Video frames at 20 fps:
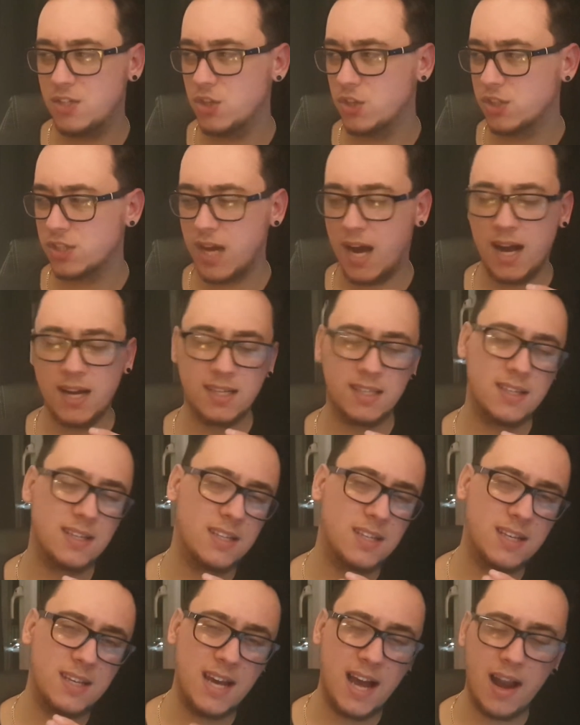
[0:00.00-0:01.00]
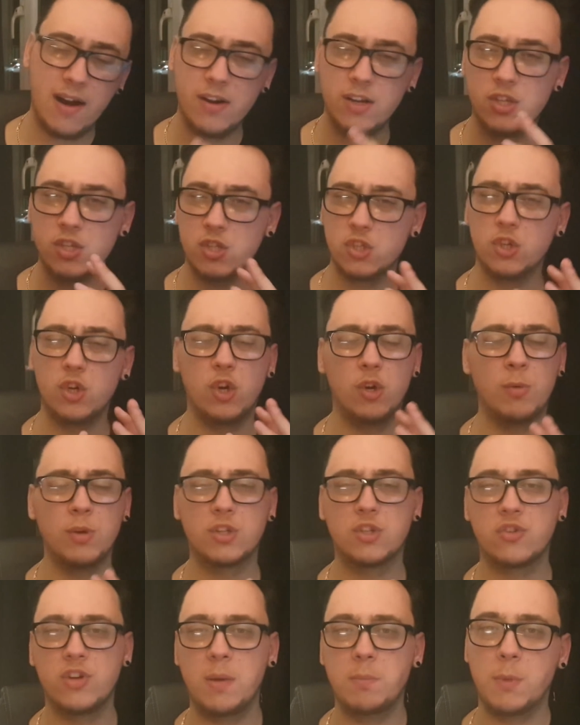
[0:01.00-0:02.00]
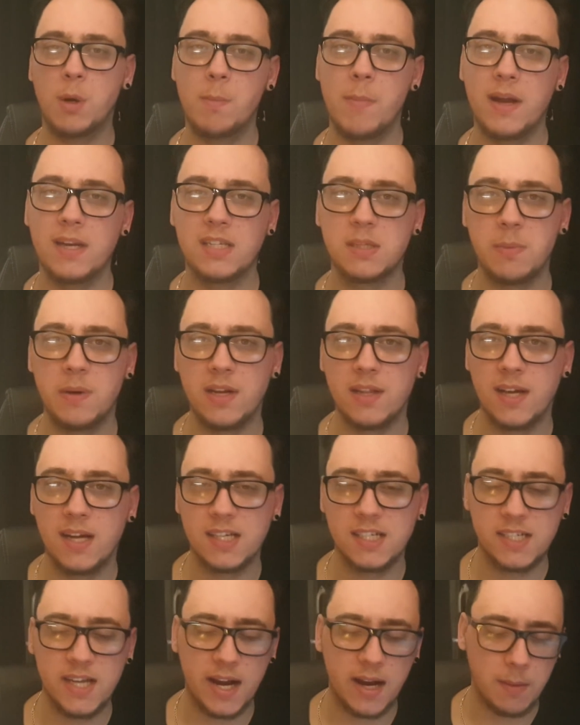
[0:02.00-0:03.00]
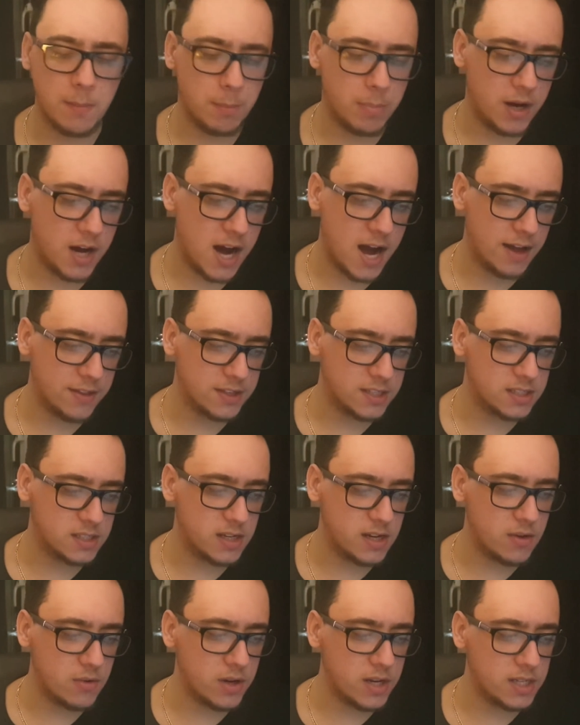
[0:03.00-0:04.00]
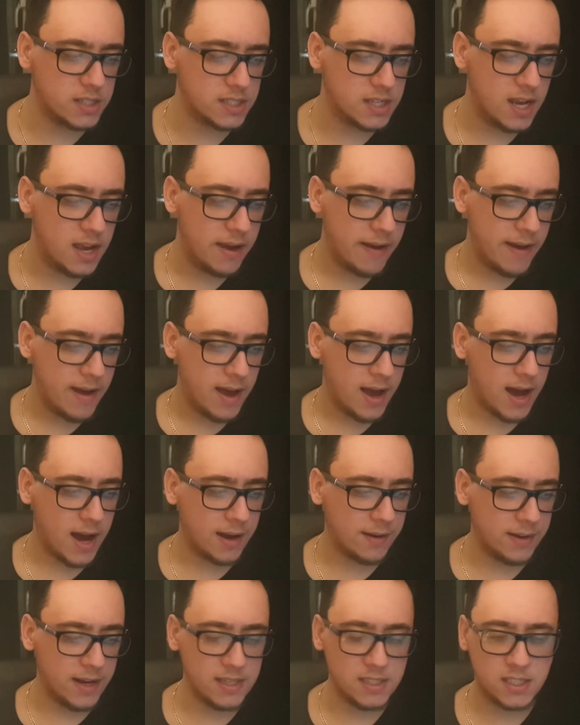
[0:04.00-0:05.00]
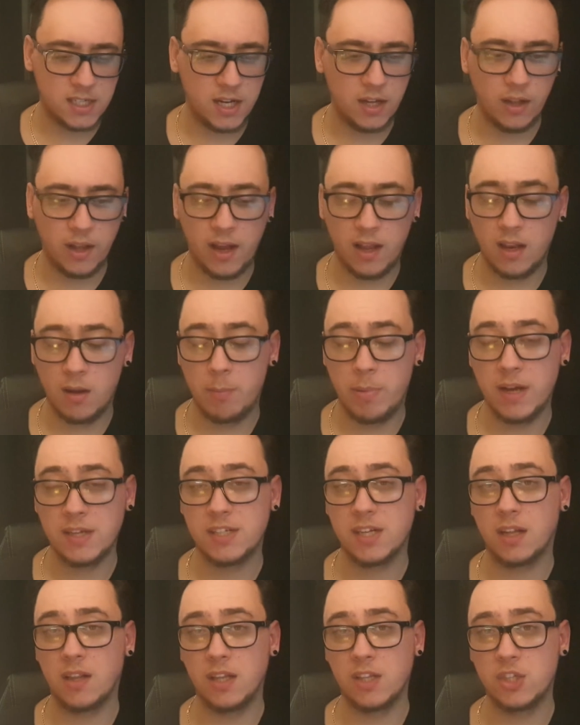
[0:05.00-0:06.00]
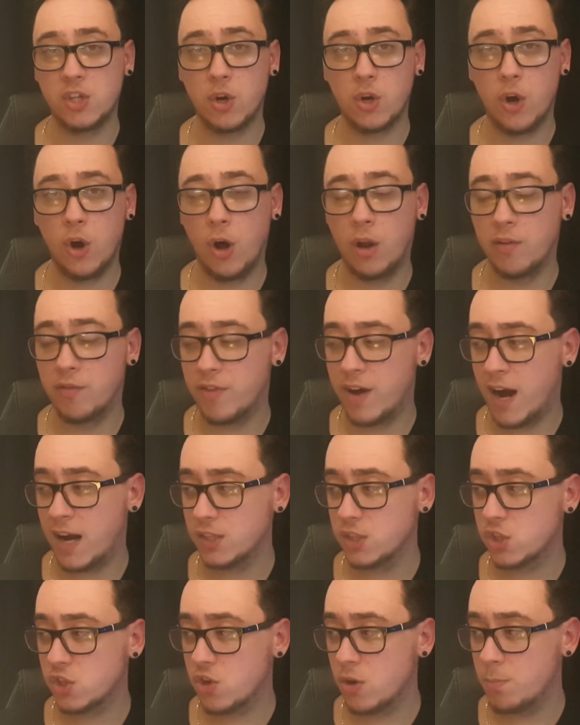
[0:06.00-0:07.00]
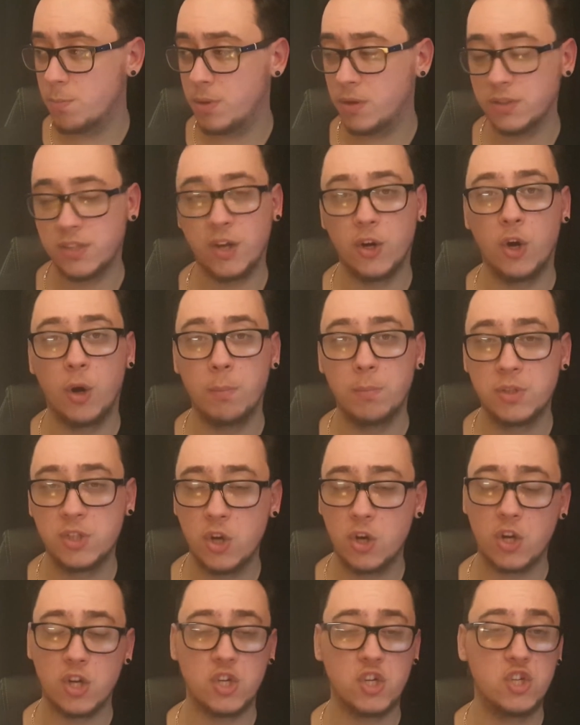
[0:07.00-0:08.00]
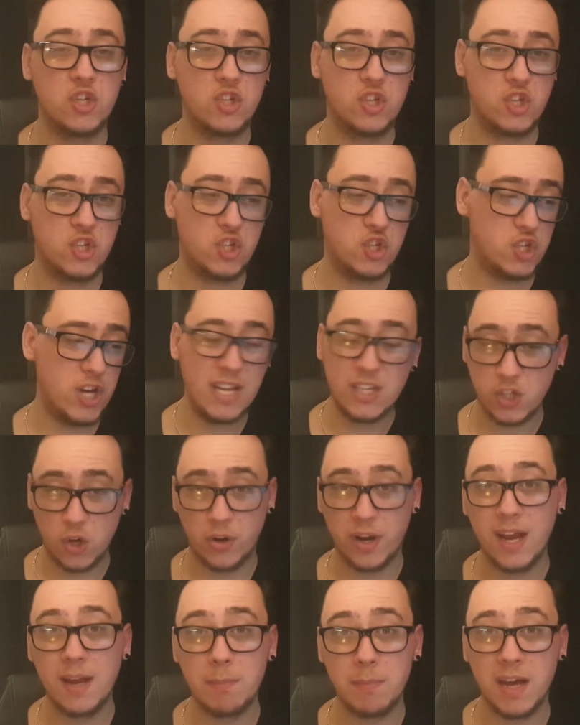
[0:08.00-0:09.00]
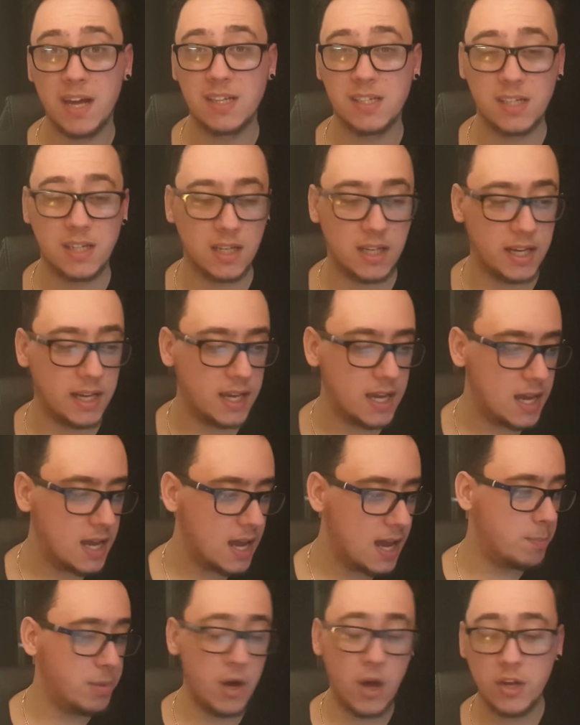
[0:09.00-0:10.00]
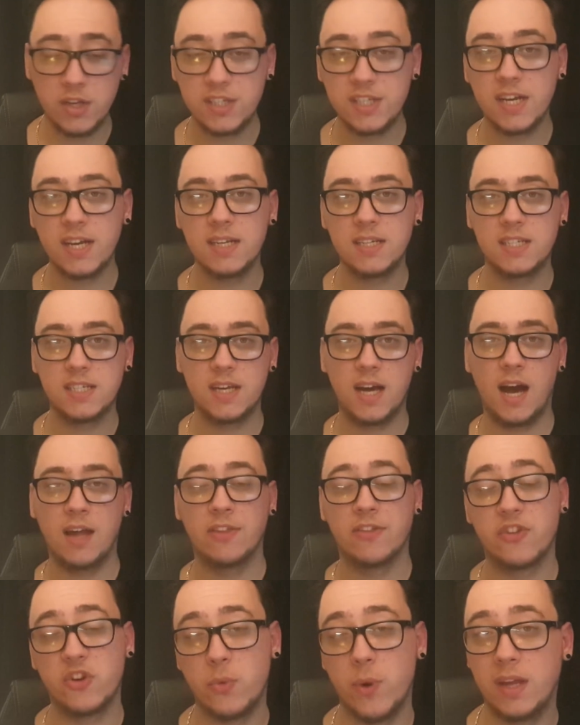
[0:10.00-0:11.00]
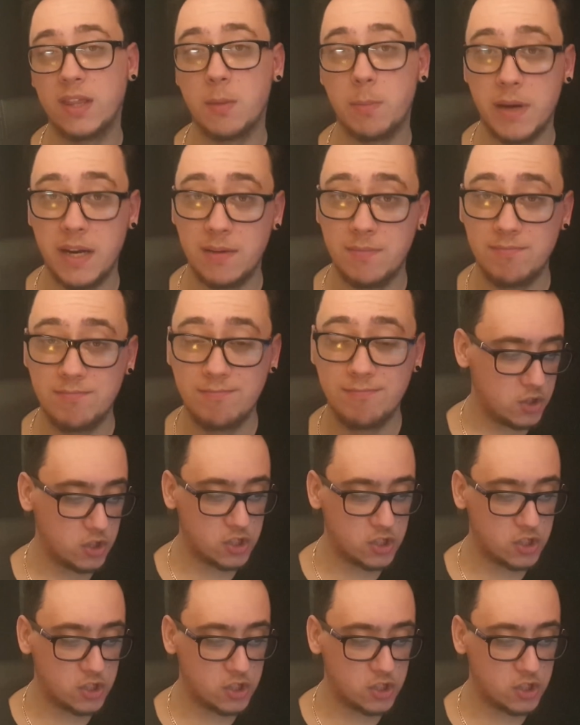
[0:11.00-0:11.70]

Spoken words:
just had carried so much great momentum into that second part of the series. And Let's Kill Hitler basically took all of that, scrumpled it up, took a on it, basically, burnt it and threw it in the bin.